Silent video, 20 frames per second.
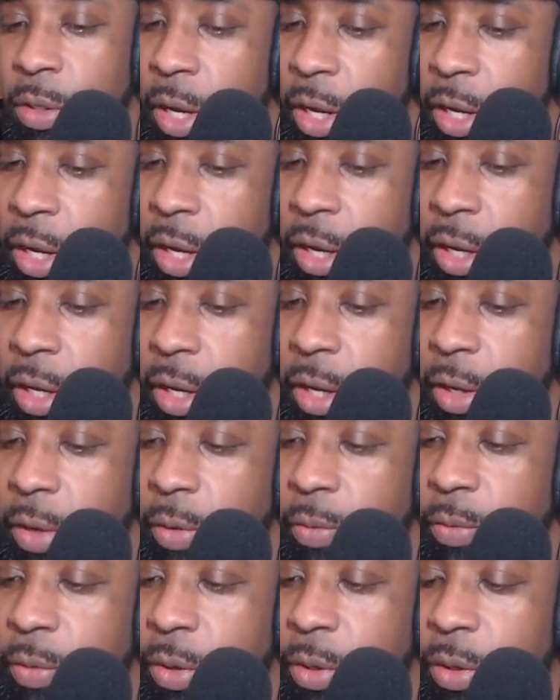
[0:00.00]
Yeah.
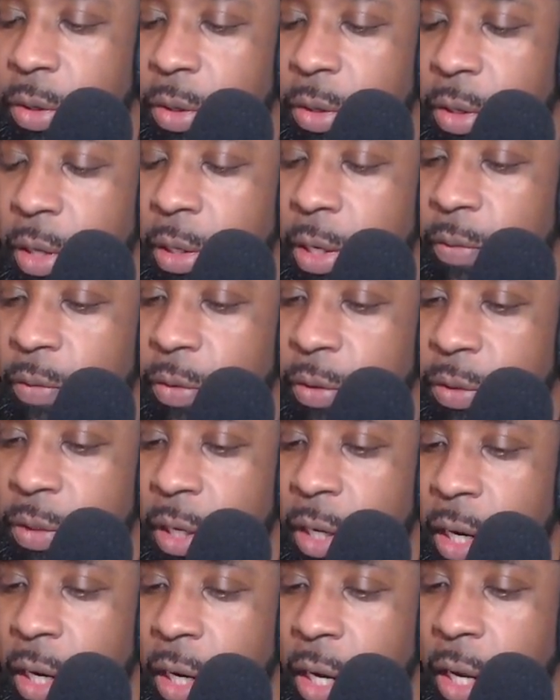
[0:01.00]
They definitely gonna
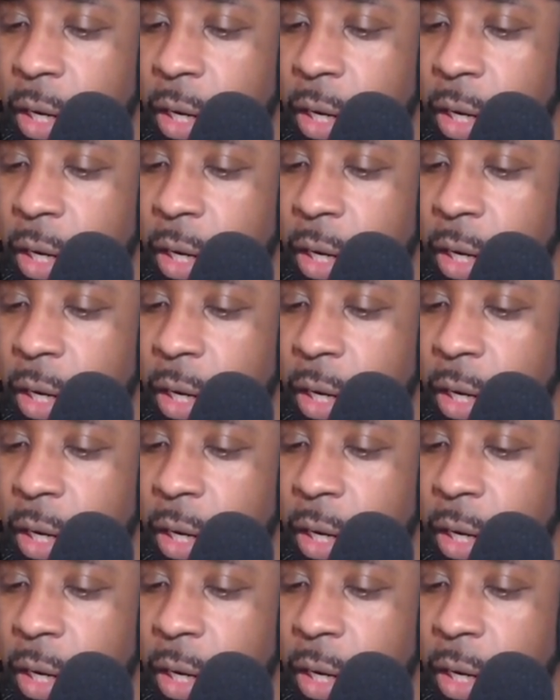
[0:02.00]
sell it out.